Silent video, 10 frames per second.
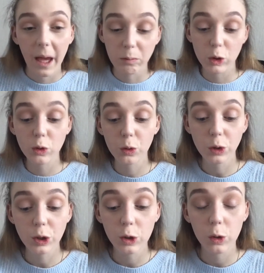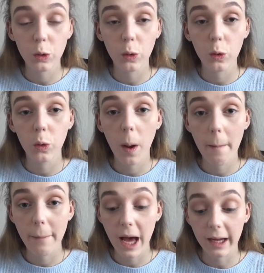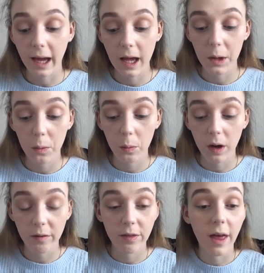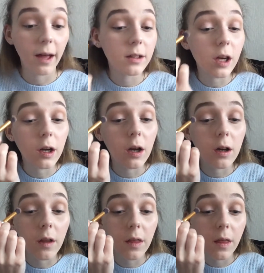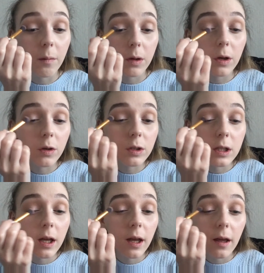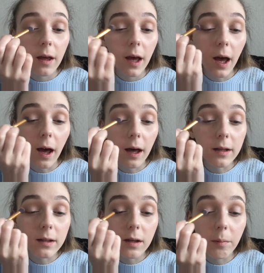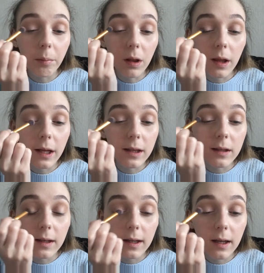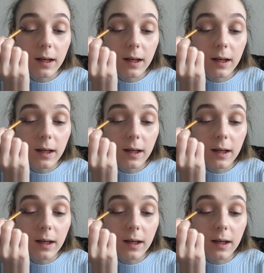I'm just going to go back in with that darker colour that we used and blend it